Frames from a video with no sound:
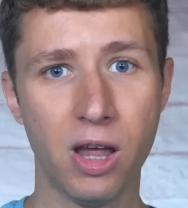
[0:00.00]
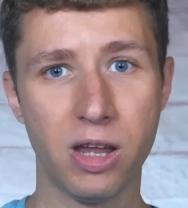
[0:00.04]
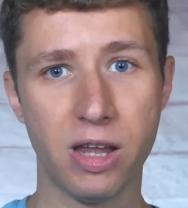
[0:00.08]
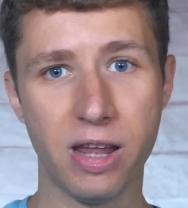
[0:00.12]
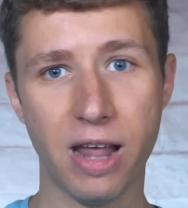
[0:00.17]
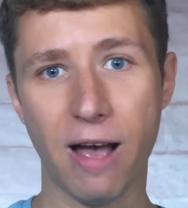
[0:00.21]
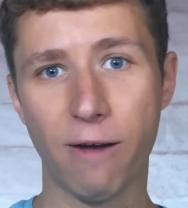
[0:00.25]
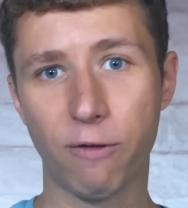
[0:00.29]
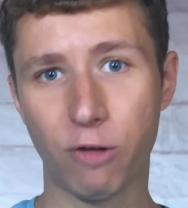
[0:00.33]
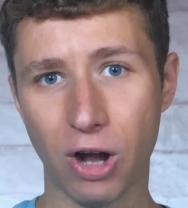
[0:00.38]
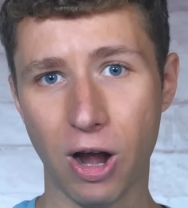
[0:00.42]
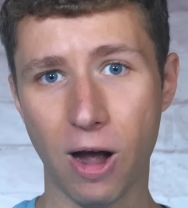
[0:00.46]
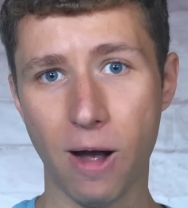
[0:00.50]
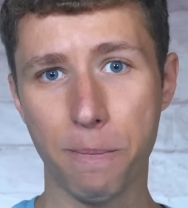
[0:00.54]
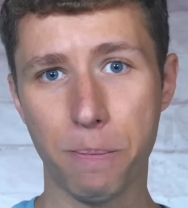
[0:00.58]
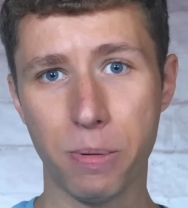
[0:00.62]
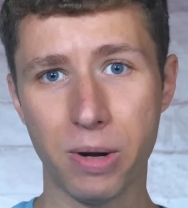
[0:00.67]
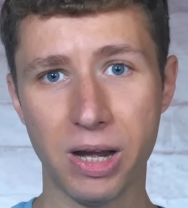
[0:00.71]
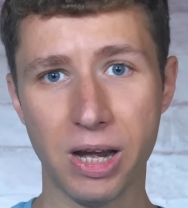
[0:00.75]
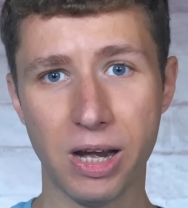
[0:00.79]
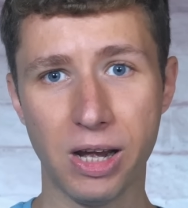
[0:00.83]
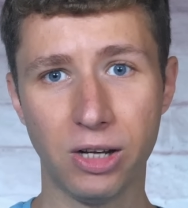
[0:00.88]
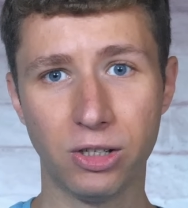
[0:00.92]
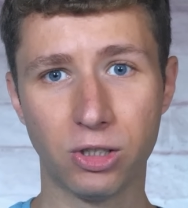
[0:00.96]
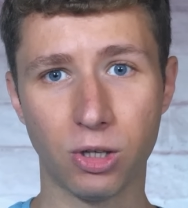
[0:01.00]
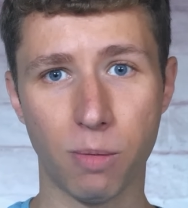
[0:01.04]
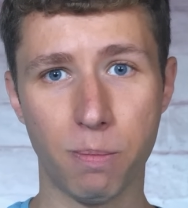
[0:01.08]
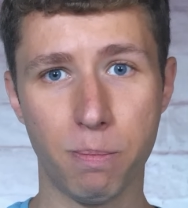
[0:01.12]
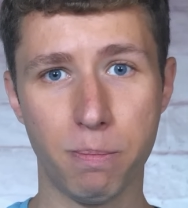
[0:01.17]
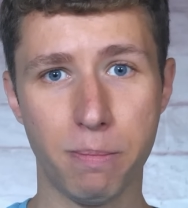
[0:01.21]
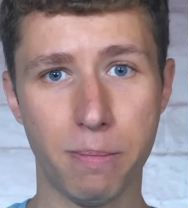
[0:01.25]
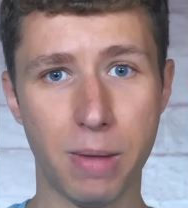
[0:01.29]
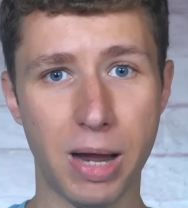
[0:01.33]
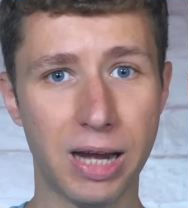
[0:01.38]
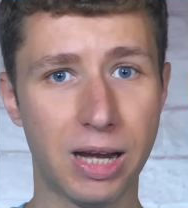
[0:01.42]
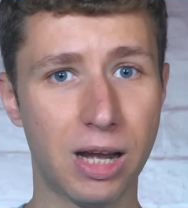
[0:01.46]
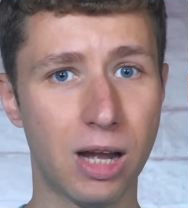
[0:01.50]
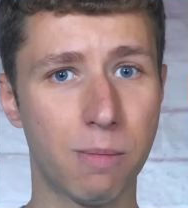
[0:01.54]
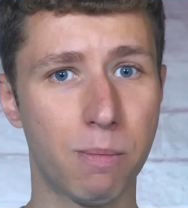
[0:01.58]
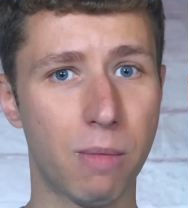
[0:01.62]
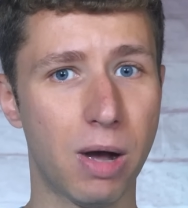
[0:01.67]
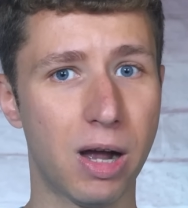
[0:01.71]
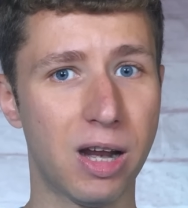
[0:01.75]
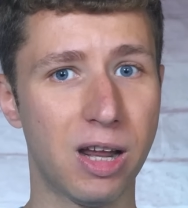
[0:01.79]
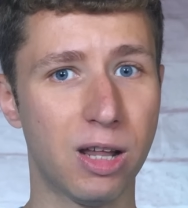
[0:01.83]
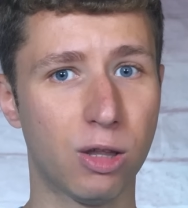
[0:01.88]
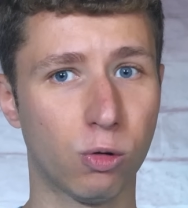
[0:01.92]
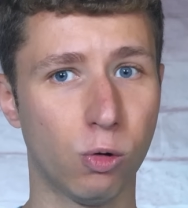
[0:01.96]
You have companies making
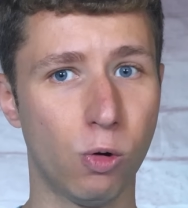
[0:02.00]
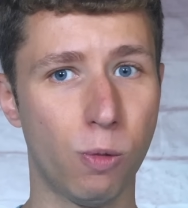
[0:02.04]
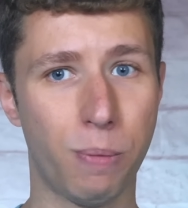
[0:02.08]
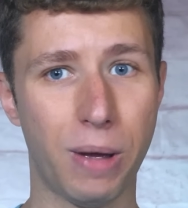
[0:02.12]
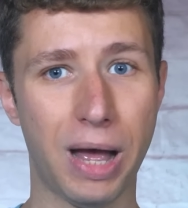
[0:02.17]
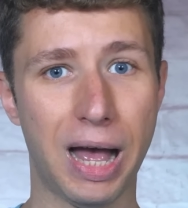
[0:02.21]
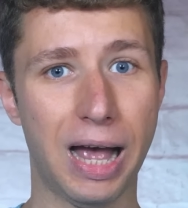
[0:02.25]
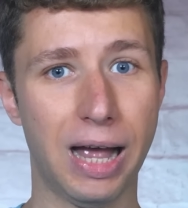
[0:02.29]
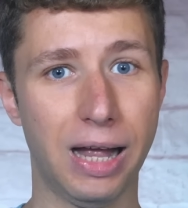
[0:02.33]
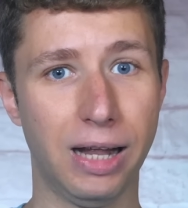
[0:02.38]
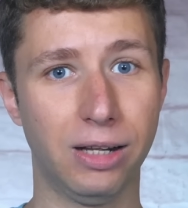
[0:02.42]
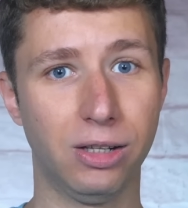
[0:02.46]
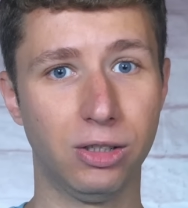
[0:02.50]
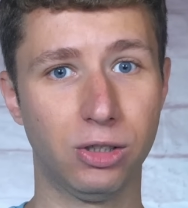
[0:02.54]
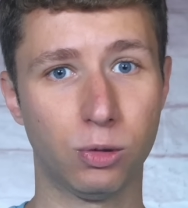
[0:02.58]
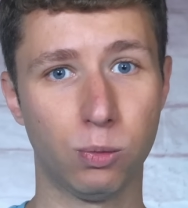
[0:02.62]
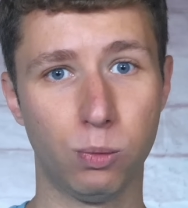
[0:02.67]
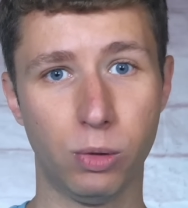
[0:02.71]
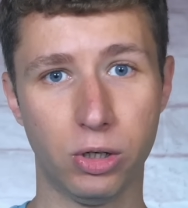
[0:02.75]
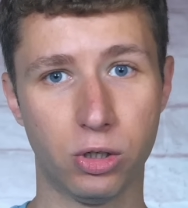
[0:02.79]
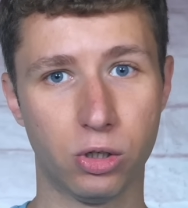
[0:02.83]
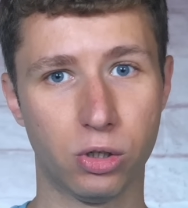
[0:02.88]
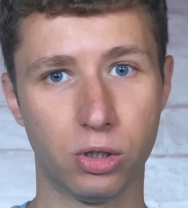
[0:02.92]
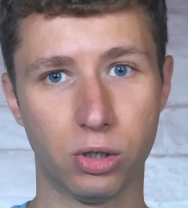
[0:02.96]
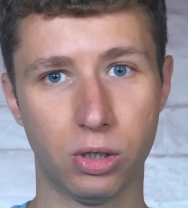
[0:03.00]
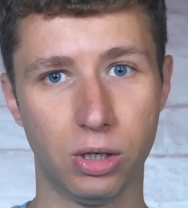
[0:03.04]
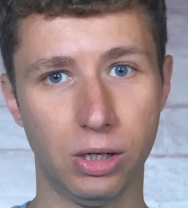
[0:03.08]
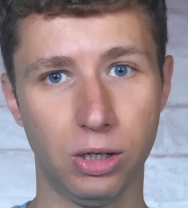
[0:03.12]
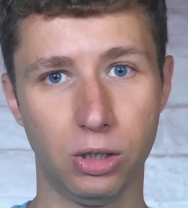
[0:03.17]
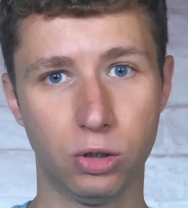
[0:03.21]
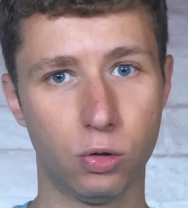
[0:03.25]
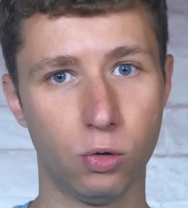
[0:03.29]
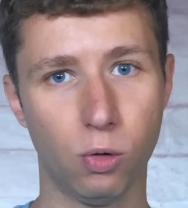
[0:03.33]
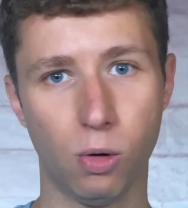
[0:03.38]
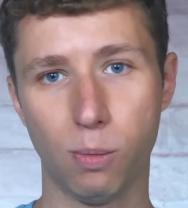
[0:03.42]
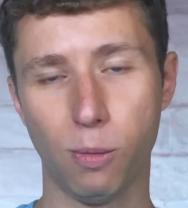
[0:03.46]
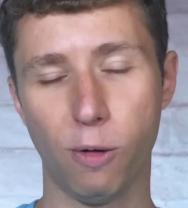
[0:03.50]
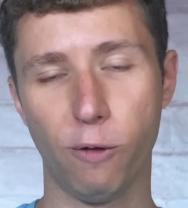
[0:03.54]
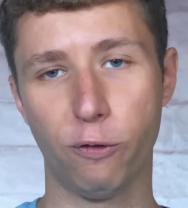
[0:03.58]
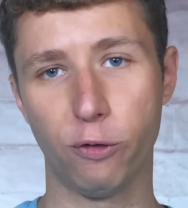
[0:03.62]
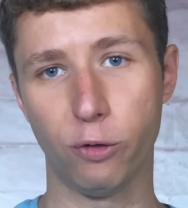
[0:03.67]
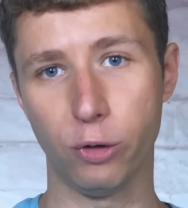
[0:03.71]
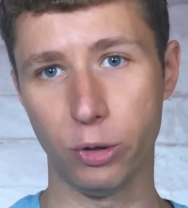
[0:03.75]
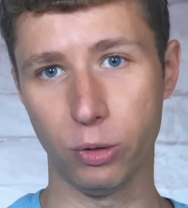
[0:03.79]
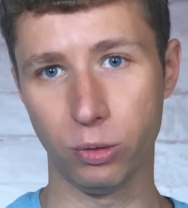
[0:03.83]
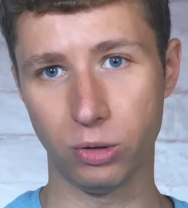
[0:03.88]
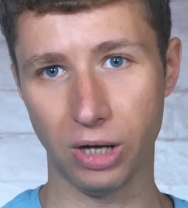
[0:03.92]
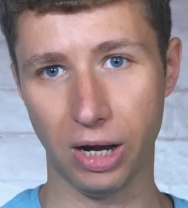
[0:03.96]
money through patents, which is normal
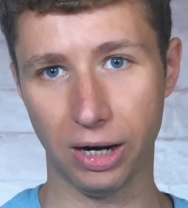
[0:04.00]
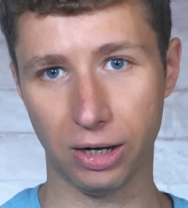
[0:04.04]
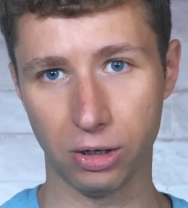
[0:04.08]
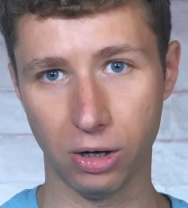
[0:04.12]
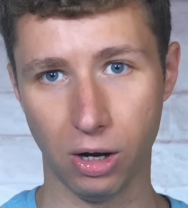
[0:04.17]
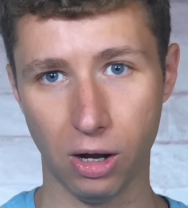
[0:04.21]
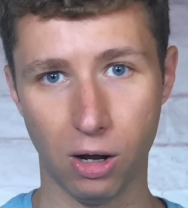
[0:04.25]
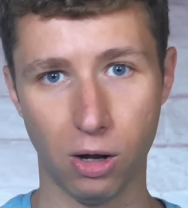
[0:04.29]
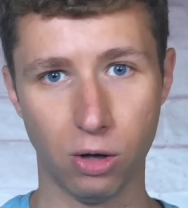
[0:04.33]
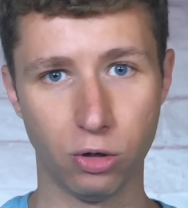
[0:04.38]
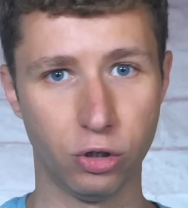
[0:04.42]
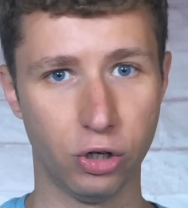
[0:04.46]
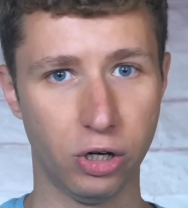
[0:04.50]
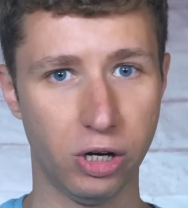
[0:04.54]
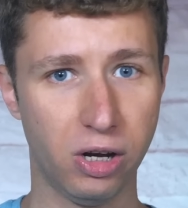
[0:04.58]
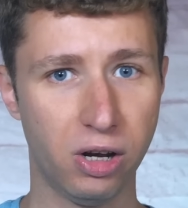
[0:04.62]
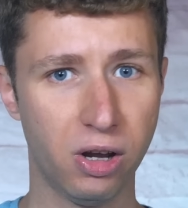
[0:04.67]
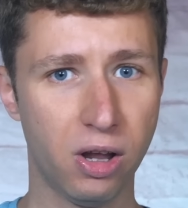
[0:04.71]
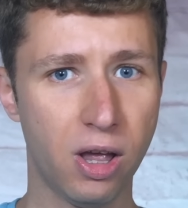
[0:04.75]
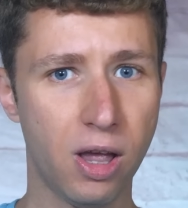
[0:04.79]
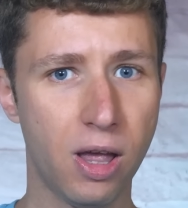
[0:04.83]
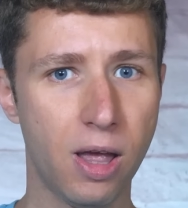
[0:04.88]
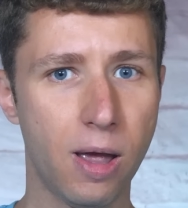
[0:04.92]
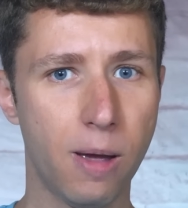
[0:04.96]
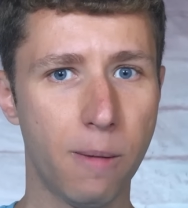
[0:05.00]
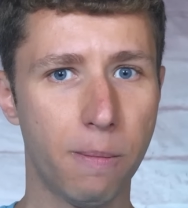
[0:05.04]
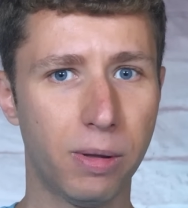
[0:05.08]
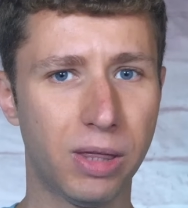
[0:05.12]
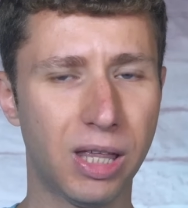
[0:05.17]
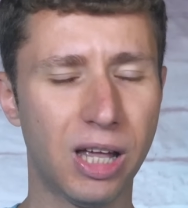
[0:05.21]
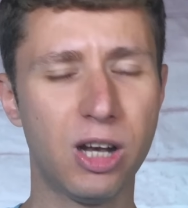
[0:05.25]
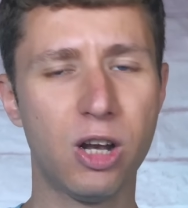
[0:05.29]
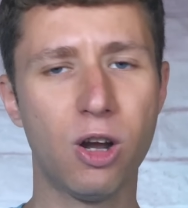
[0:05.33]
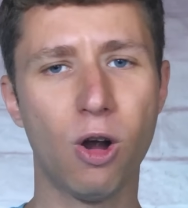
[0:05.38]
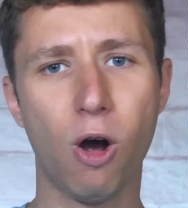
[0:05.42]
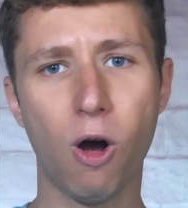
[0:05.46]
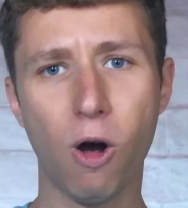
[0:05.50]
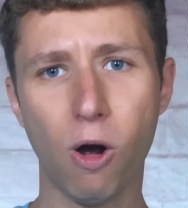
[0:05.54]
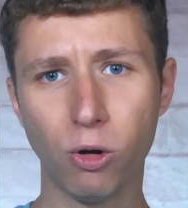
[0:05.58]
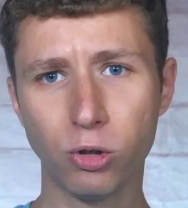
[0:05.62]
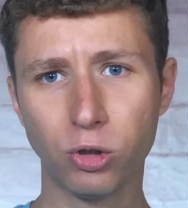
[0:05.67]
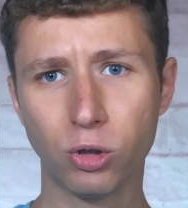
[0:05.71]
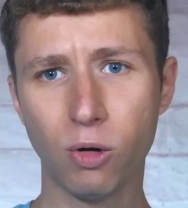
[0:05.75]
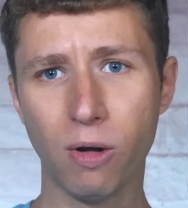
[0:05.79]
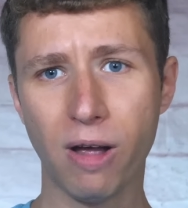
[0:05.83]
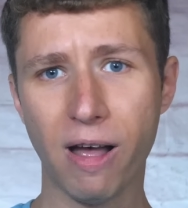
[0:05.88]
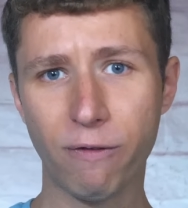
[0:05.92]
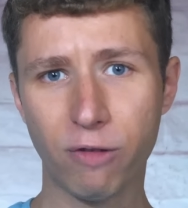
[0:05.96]
for new technology. But then you
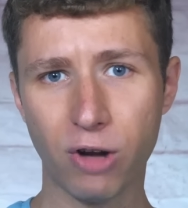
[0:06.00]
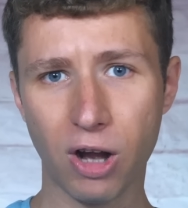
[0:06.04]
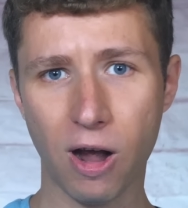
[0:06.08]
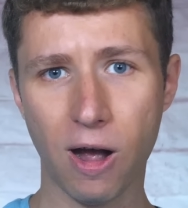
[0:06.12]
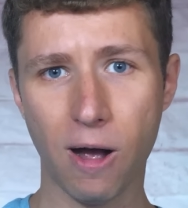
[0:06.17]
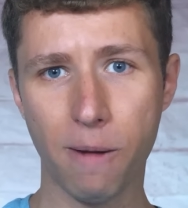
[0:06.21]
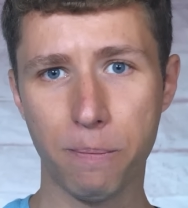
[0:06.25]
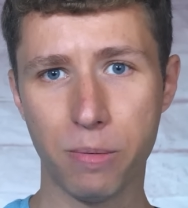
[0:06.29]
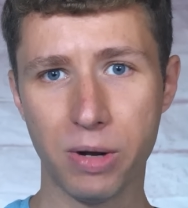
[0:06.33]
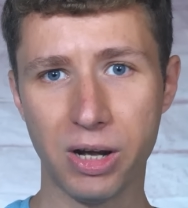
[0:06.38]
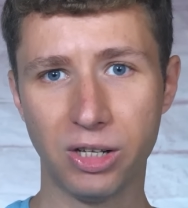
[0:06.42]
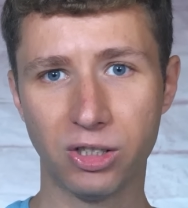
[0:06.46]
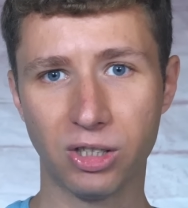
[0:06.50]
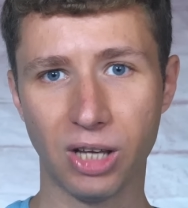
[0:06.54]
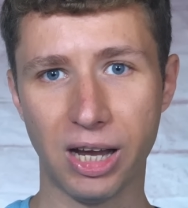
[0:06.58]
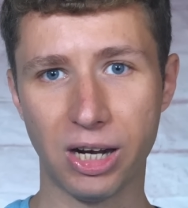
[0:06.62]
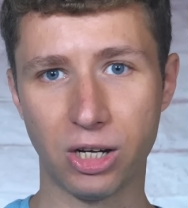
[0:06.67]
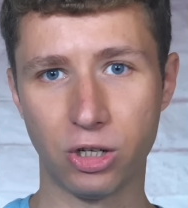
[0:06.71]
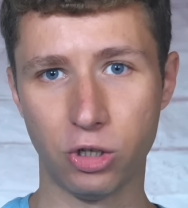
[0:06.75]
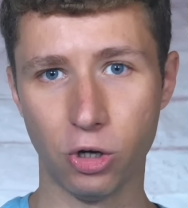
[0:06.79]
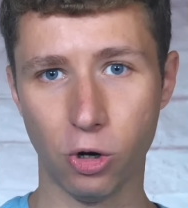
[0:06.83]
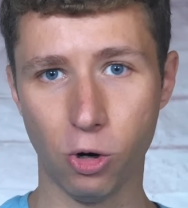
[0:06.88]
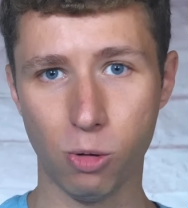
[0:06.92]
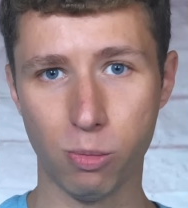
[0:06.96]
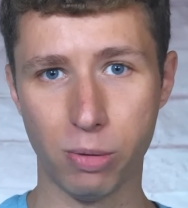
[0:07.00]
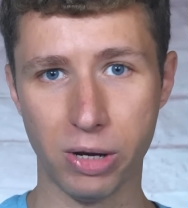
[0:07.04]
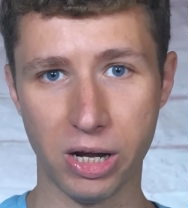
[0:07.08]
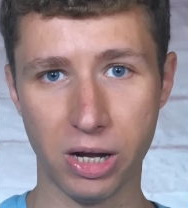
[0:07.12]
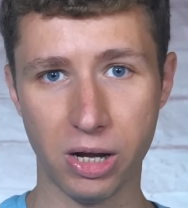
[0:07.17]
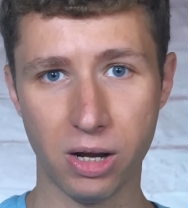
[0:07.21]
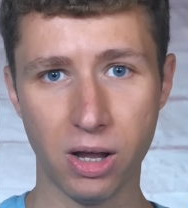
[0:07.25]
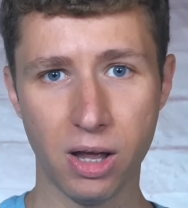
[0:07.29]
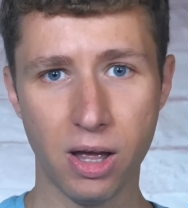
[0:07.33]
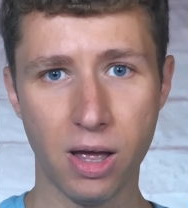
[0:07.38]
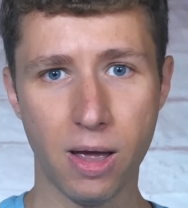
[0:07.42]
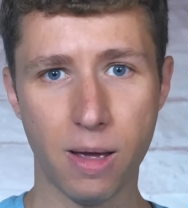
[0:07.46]
also have companies like Dolby